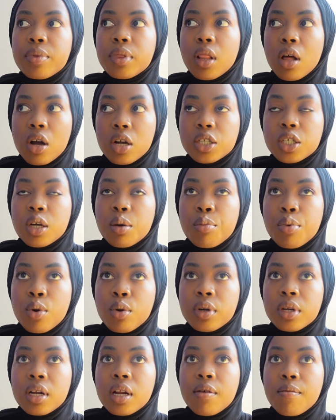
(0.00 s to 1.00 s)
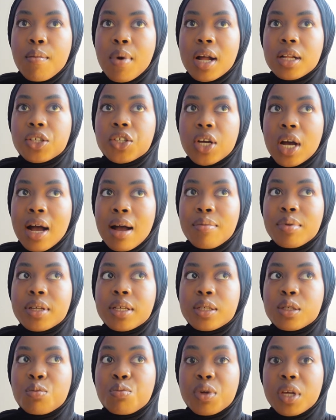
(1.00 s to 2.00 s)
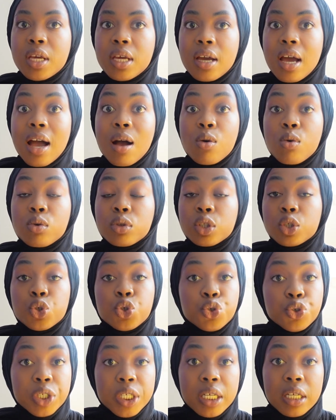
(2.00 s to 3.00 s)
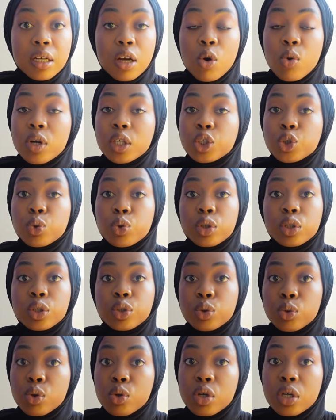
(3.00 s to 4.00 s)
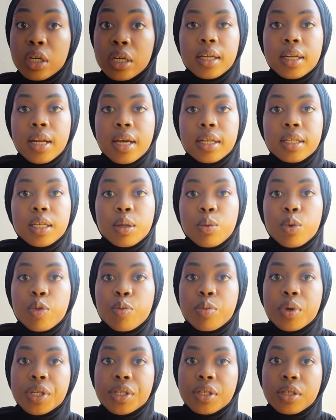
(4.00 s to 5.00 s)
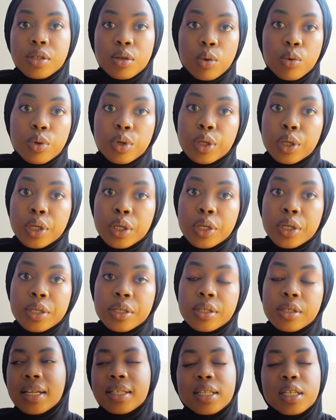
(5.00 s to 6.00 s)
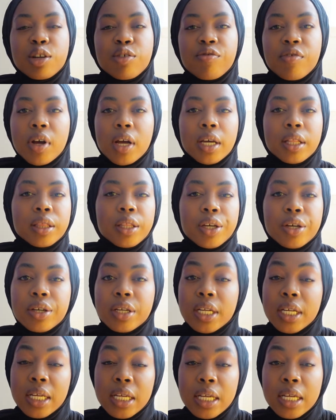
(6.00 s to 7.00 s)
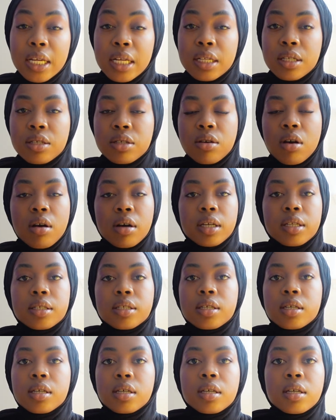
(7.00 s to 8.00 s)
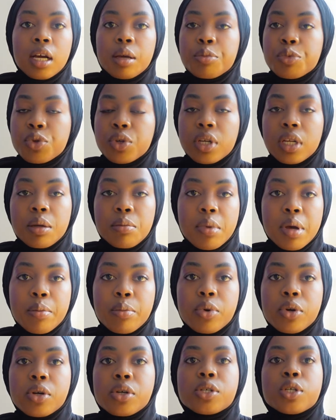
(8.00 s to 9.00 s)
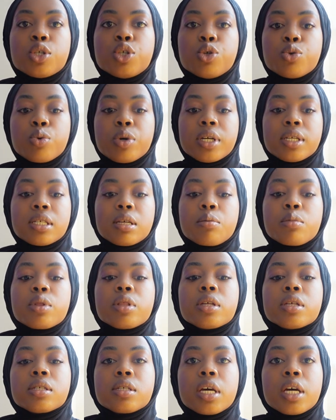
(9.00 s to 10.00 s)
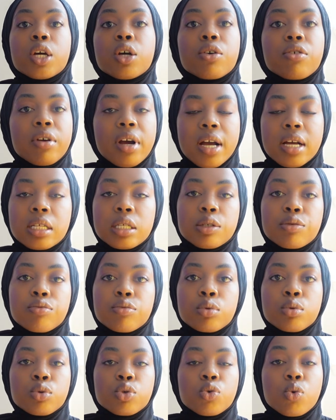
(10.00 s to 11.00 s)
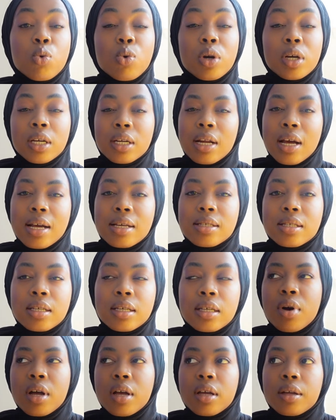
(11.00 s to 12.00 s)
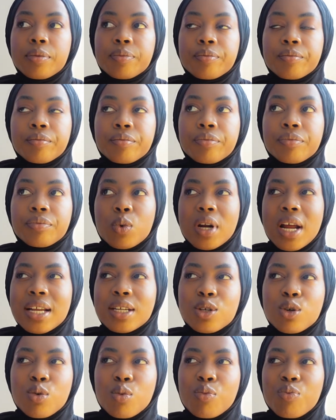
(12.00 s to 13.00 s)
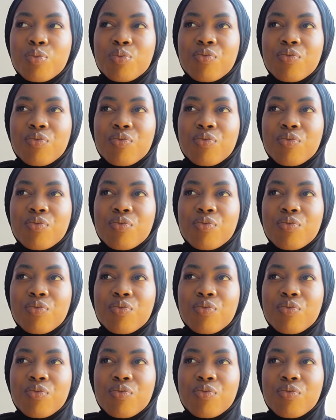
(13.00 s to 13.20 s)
a large component of my job is being out on the street, going door to door, connecting with business owners, identifying their needs, talking to community members, and doing some of this like grassroots organizing. But when I don't